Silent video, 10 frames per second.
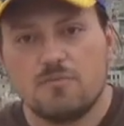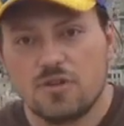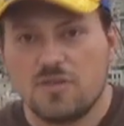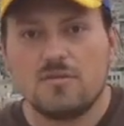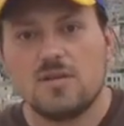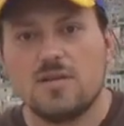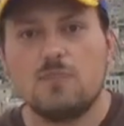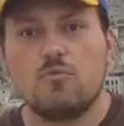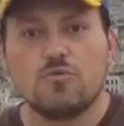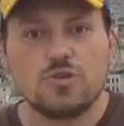particularly
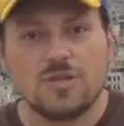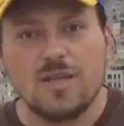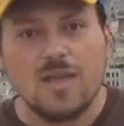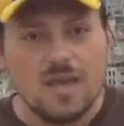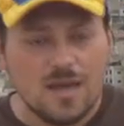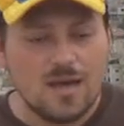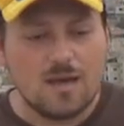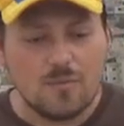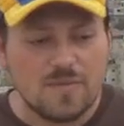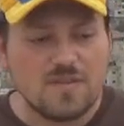the portion
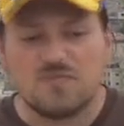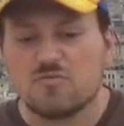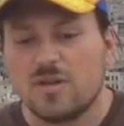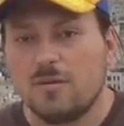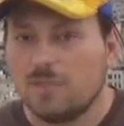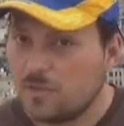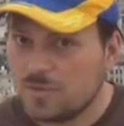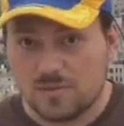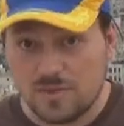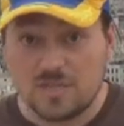uh, with Israel, but
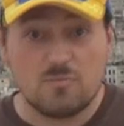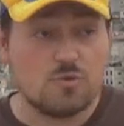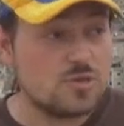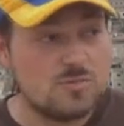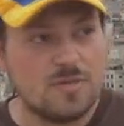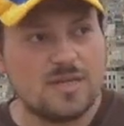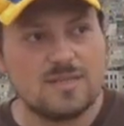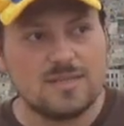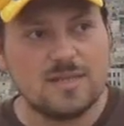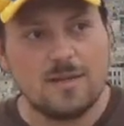also this portion
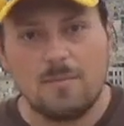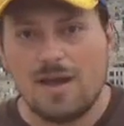because uh,